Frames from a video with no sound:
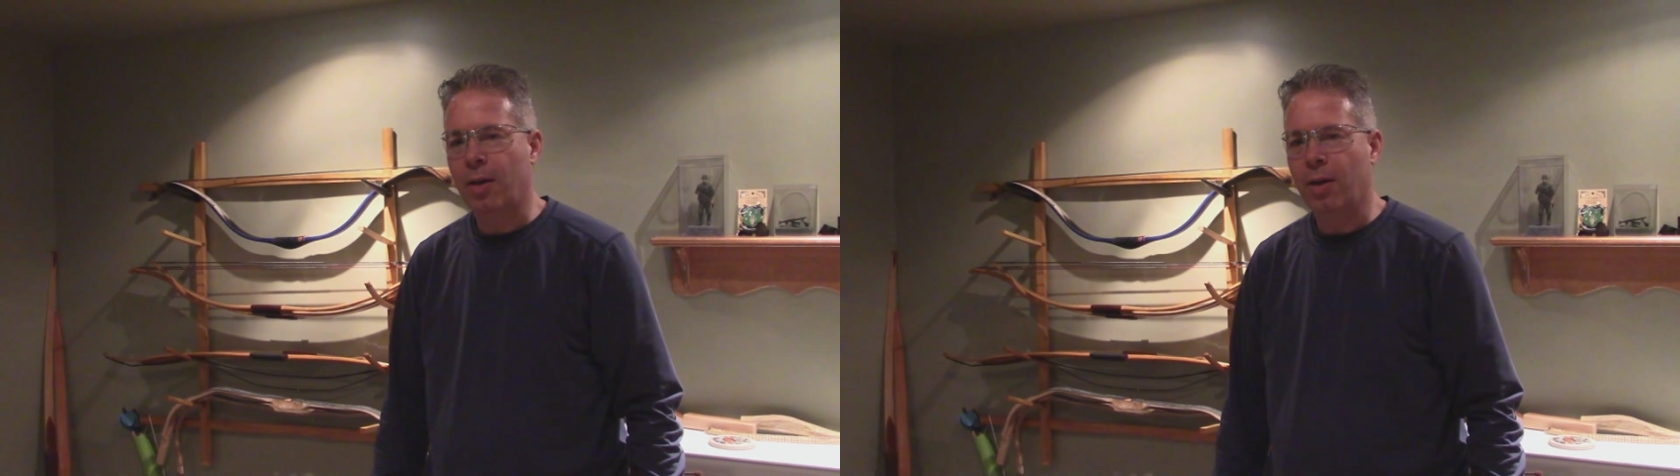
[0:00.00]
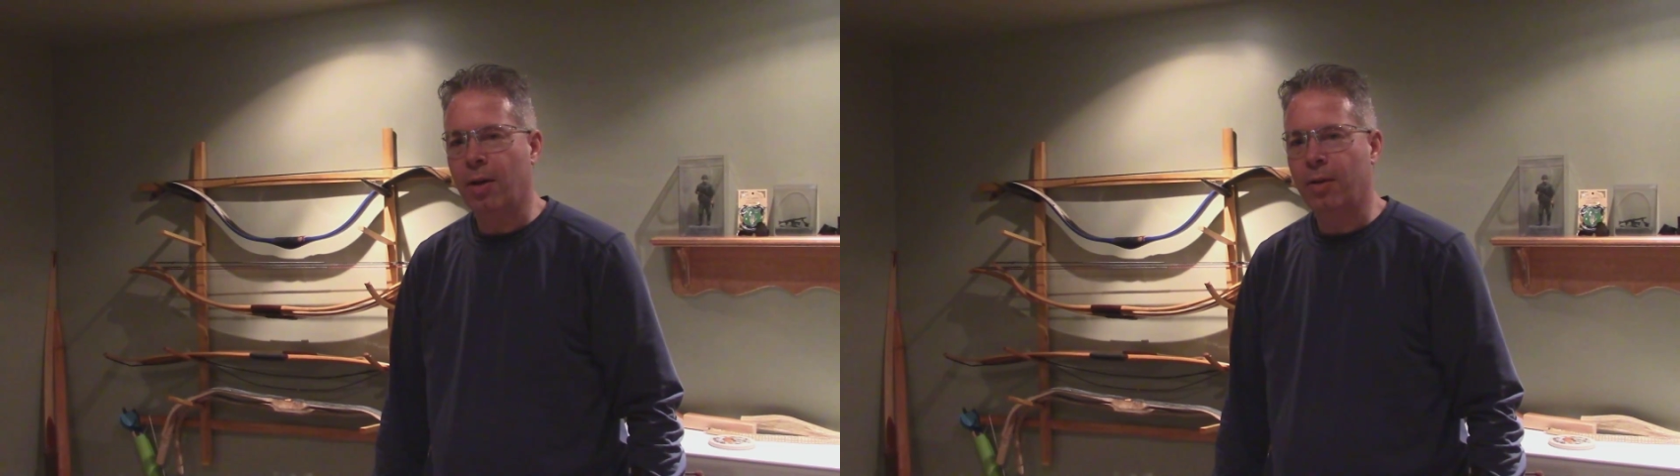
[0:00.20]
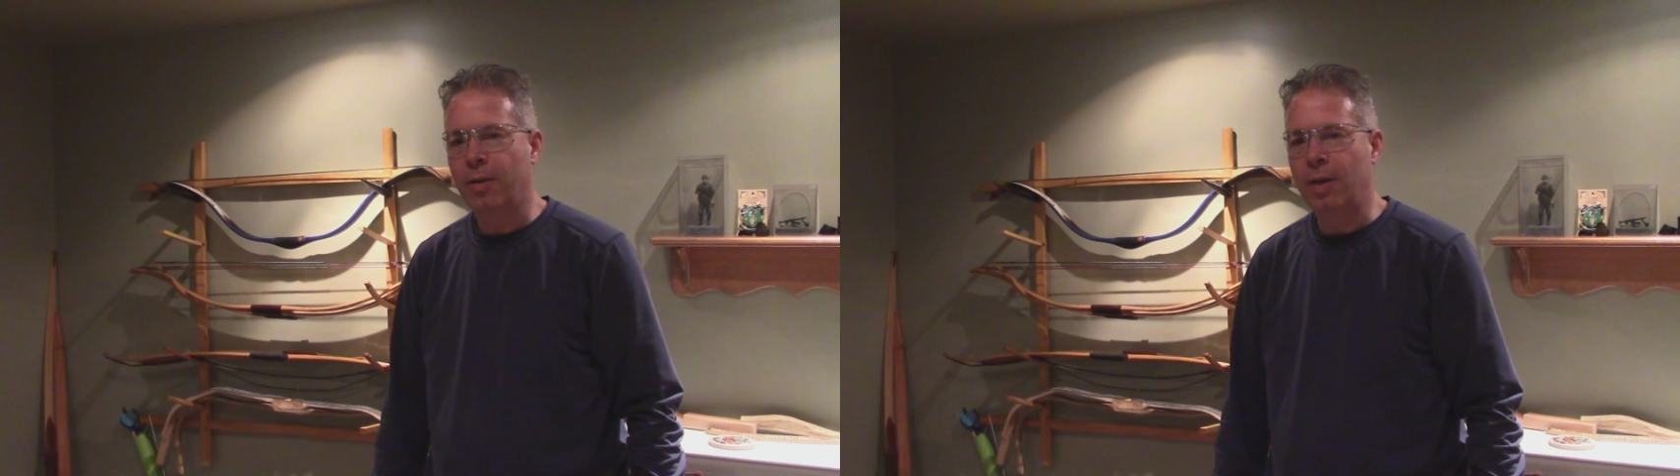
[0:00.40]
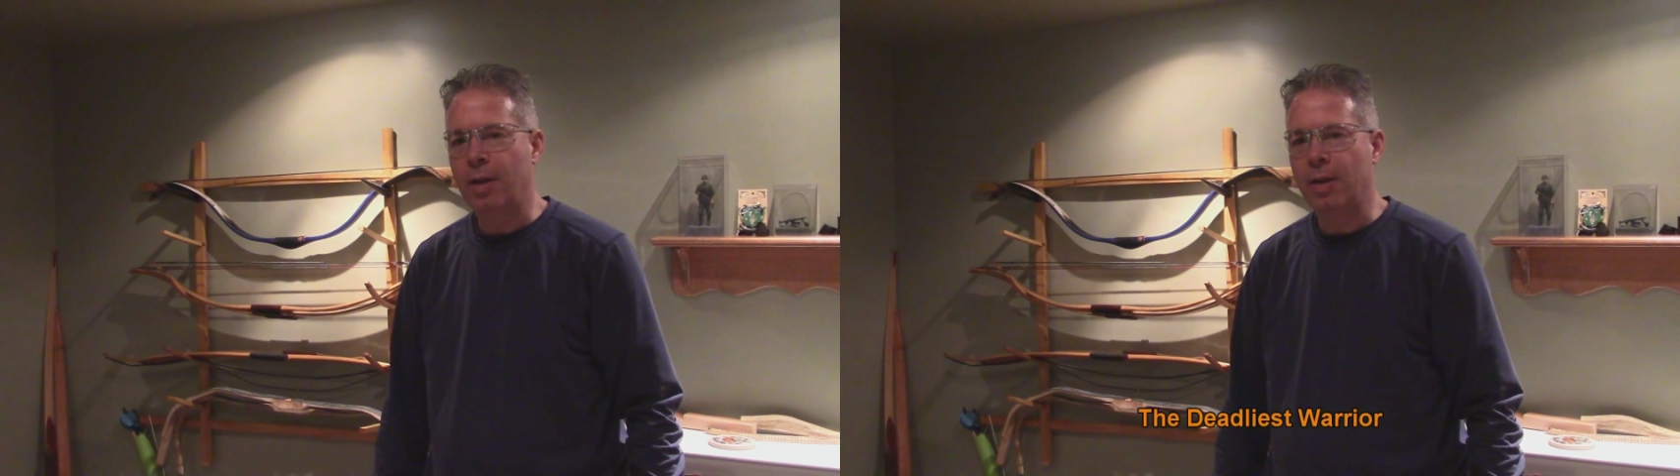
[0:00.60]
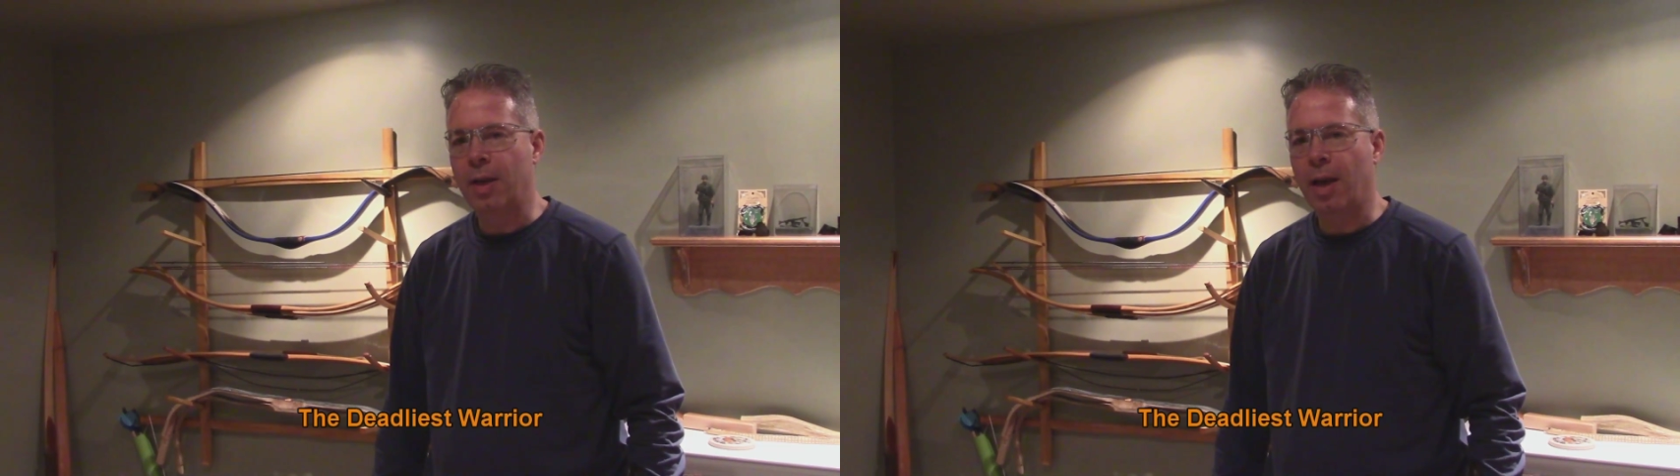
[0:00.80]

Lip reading: called The